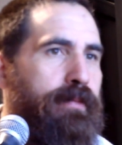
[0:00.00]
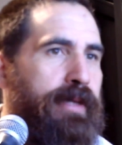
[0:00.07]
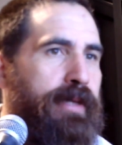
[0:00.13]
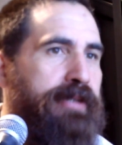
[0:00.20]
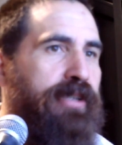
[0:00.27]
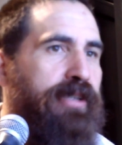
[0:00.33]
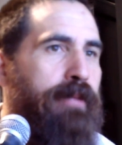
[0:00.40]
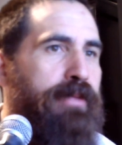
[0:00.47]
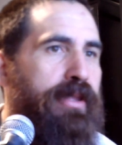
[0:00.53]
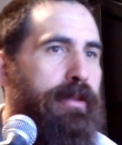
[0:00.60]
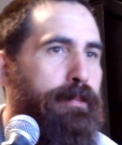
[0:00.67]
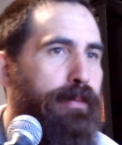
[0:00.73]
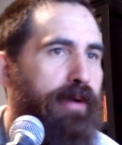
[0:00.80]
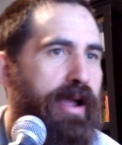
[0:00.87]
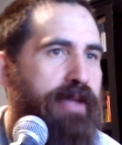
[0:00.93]
That's something the
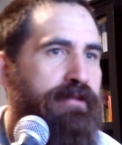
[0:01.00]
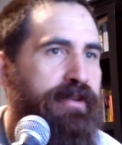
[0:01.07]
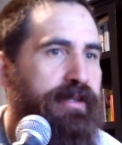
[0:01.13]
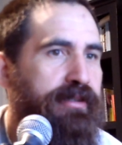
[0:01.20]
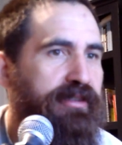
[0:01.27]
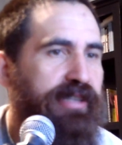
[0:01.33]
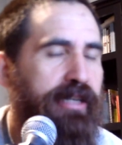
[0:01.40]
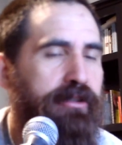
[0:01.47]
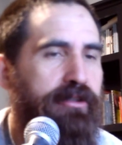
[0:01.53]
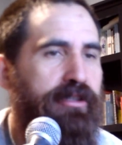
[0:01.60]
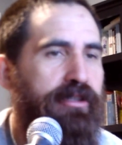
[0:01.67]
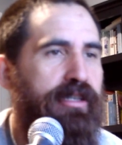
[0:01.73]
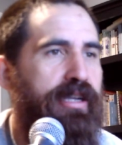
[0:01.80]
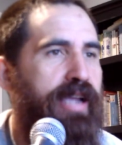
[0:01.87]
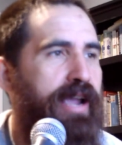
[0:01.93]
private sector is
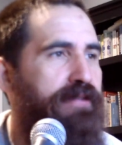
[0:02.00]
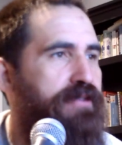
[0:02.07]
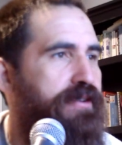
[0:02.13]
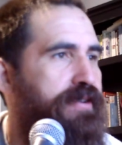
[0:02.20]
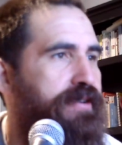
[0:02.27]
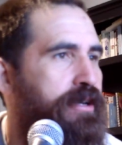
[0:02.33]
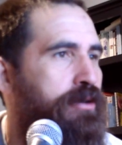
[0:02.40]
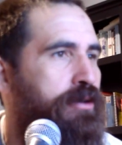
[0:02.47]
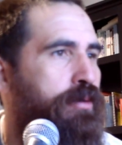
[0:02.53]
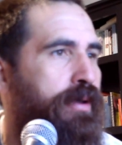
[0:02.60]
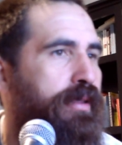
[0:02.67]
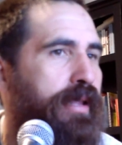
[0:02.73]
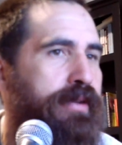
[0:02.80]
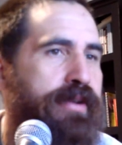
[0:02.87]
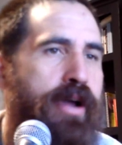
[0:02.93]
going to have to deal
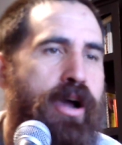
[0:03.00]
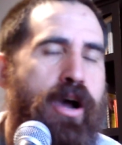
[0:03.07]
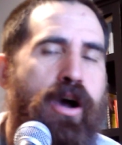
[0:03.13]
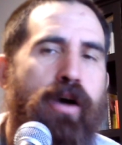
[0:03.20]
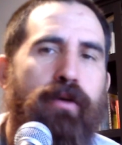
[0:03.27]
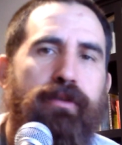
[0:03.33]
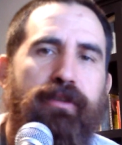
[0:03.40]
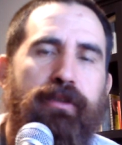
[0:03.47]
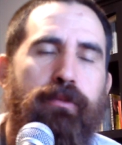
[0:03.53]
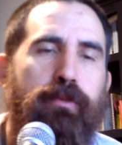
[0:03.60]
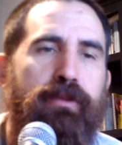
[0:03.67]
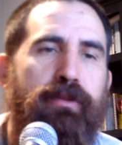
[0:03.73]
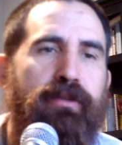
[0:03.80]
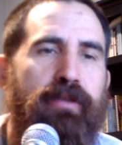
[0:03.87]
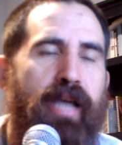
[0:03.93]
with. Nah,
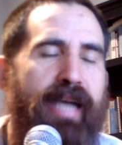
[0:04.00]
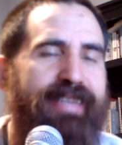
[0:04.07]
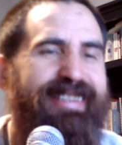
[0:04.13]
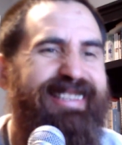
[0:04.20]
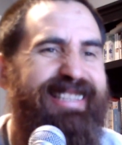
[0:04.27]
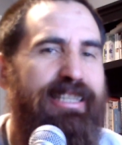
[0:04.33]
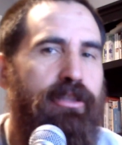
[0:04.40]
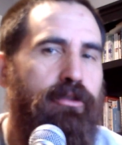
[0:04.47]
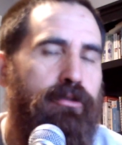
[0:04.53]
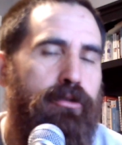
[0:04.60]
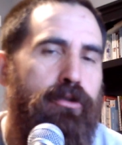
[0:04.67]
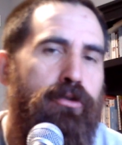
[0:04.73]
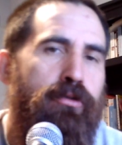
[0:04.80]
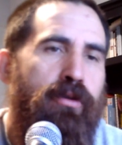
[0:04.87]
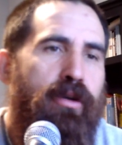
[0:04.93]
I see
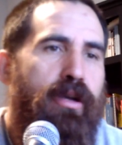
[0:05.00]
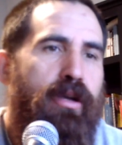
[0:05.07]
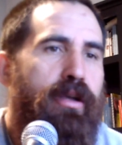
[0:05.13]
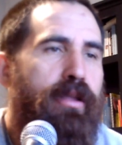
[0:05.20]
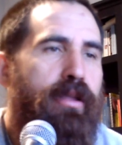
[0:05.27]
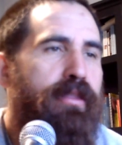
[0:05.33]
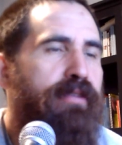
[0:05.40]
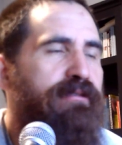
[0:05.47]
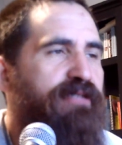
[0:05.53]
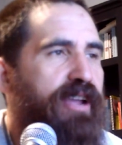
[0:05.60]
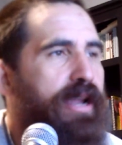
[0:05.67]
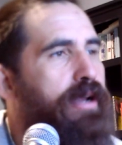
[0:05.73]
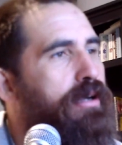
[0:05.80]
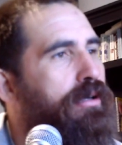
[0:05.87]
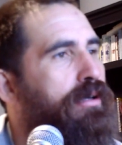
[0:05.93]
through the
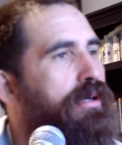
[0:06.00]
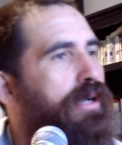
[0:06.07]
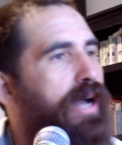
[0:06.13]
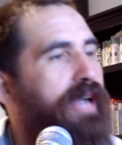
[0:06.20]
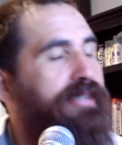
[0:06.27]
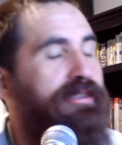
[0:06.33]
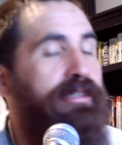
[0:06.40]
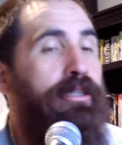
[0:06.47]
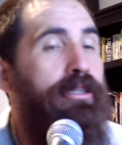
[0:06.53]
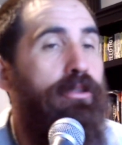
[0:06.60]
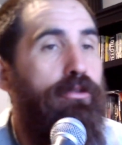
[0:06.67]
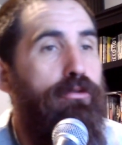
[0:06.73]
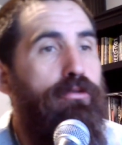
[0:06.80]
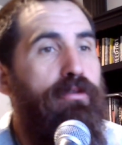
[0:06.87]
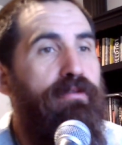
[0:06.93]
veil. I see
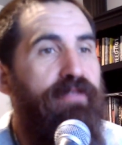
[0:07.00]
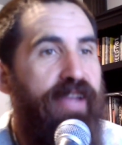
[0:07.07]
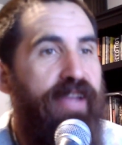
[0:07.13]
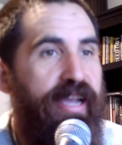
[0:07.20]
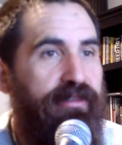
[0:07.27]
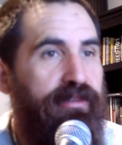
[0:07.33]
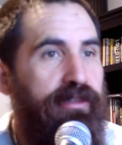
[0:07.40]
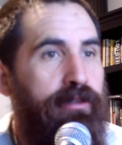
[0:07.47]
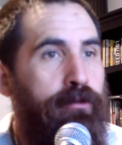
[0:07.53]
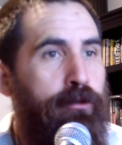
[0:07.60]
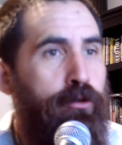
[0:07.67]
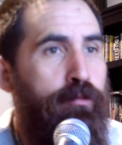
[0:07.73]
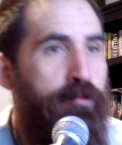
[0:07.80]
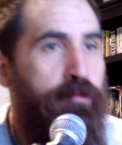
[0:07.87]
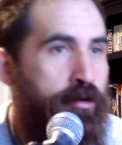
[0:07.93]
through the vaccine
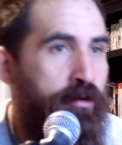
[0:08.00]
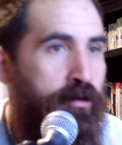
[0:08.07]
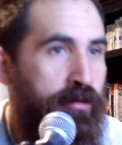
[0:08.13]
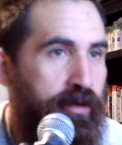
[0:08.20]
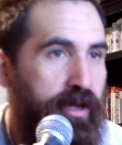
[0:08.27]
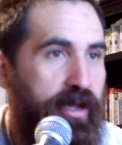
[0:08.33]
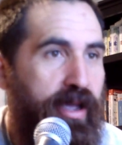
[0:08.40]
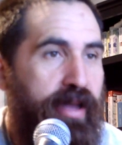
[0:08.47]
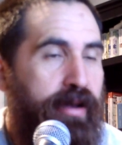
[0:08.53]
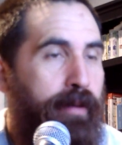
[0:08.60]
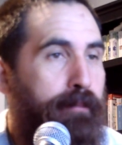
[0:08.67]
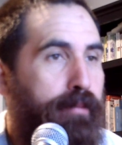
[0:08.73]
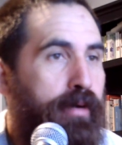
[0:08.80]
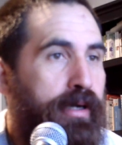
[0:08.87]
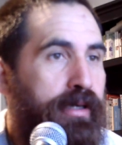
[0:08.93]
loophole, and
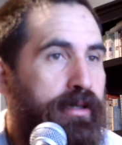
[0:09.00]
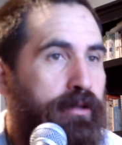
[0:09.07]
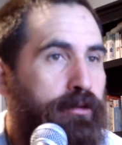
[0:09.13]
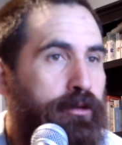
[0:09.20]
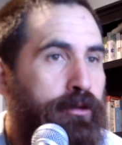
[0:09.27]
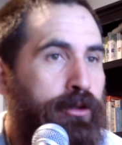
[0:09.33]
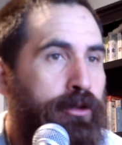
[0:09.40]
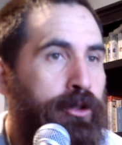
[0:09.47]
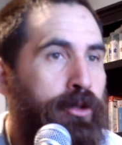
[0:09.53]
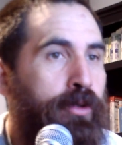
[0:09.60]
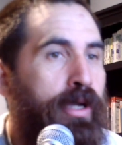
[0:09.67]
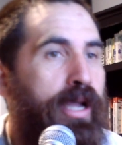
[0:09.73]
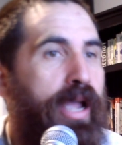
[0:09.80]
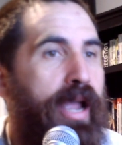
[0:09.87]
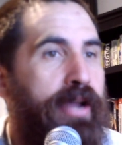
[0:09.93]
bringing it to you,
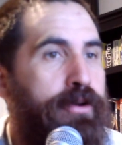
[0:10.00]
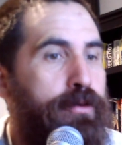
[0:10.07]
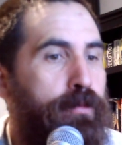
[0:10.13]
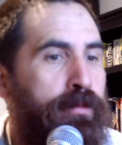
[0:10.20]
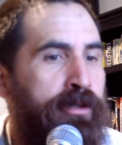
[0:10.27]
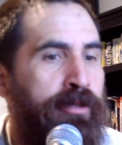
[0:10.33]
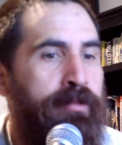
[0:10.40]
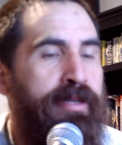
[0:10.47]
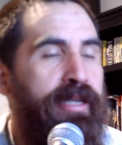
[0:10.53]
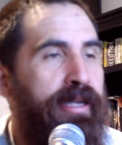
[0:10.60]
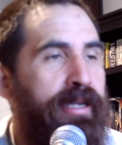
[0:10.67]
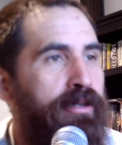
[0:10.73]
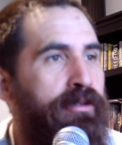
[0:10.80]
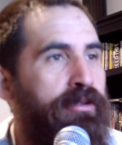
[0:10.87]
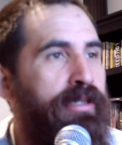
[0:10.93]
and you will be
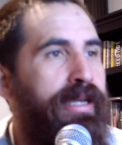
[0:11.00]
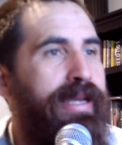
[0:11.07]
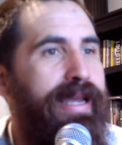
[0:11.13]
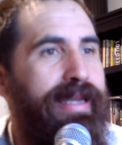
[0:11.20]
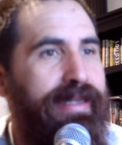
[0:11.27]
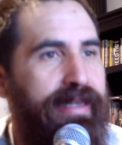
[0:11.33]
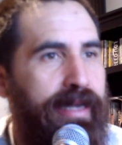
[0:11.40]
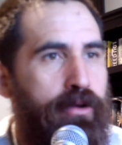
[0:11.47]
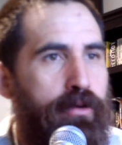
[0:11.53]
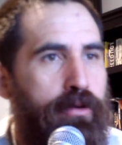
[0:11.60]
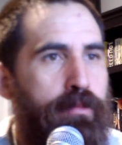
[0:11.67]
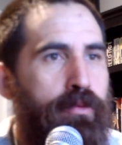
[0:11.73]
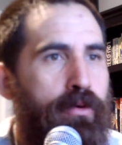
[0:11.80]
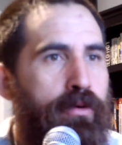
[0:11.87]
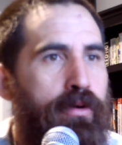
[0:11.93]
held
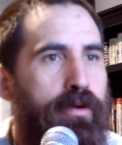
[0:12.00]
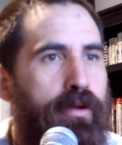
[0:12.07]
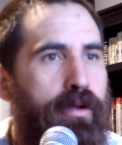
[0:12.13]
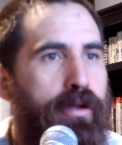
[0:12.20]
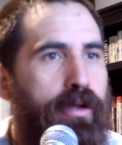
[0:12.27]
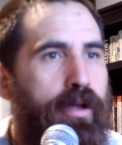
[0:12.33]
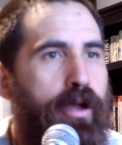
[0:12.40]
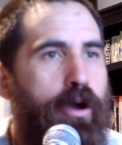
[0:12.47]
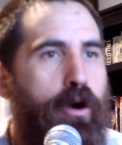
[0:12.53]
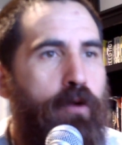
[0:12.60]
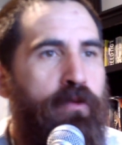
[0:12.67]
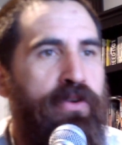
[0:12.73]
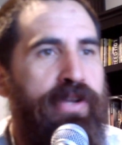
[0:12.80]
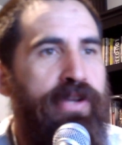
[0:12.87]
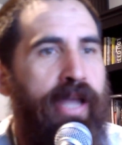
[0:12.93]
accountable.
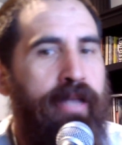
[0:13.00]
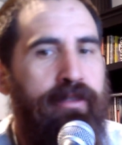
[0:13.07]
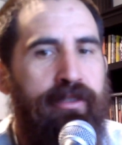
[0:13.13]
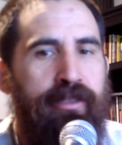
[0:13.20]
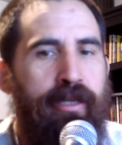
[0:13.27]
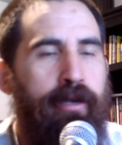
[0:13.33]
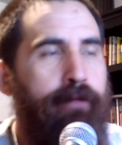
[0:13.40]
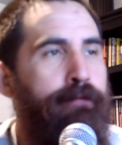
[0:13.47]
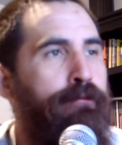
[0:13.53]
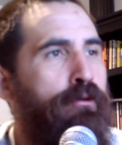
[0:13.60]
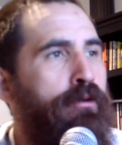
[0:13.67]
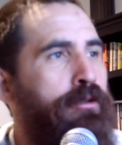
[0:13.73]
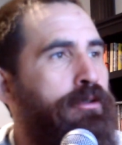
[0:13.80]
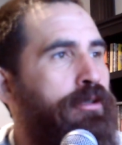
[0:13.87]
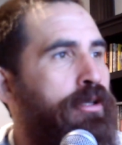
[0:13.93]
HOvid
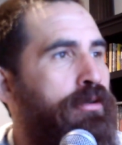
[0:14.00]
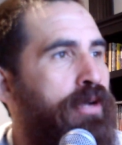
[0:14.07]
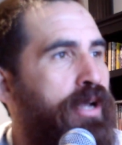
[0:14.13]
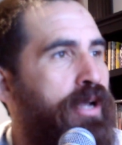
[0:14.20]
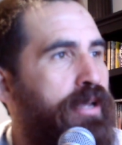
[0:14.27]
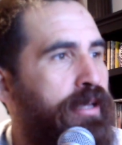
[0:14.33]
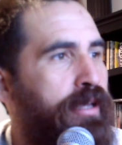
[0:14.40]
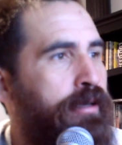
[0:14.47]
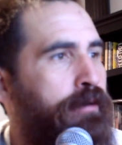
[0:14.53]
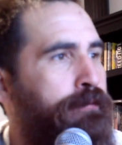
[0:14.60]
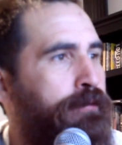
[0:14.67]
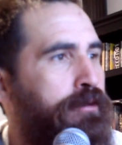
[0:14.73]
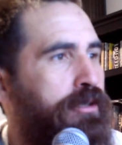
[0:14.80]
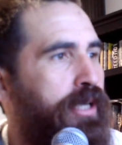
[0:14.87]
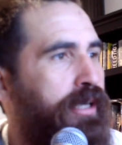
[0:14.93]
1984 show. Thank you
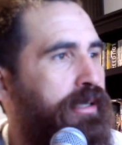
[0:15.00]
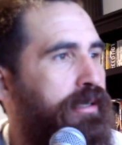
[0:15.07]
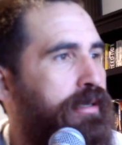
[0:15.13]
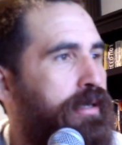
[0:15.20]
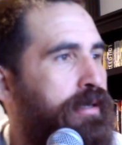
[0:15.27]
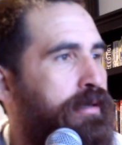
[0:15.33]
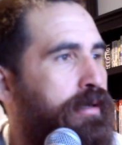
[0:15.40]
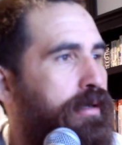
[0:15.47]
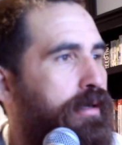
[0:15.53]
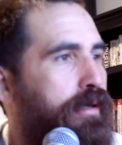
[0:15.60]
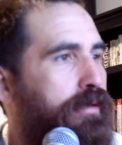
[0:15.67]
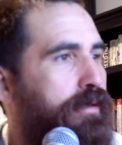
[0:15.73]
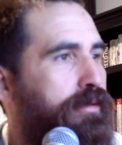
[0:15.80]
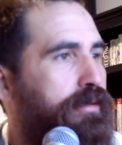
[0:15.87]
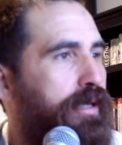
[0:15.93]
for checking in.
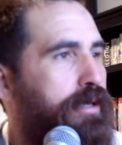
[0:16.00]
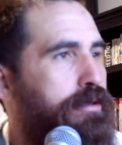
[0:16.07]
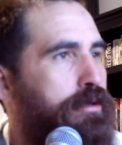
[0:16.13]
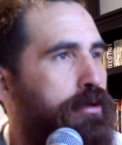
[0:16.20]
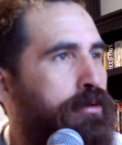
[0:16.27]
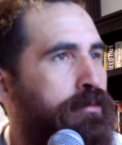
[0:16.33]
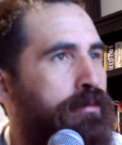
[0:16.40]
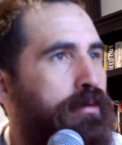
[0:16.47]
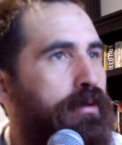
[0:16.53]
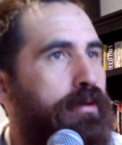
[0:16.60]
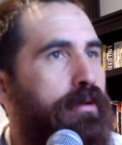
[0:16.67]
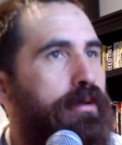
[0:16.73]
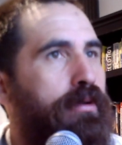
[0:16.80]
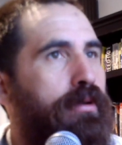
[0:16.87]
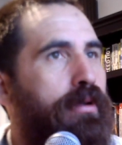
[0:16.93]
Stay tuned.
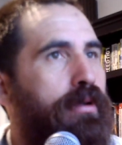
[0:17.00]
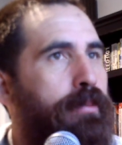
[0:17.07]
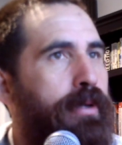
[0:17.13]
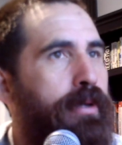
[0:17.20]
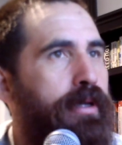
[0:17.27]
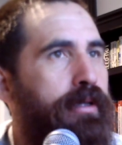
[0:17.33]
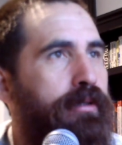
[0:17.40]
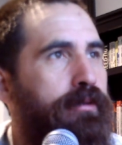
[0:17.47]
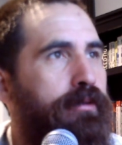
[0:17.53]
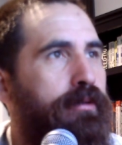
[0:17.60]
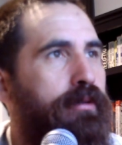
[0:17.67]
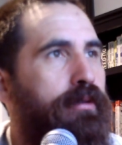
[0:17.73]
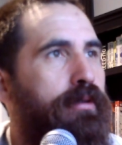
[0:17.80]
Peace.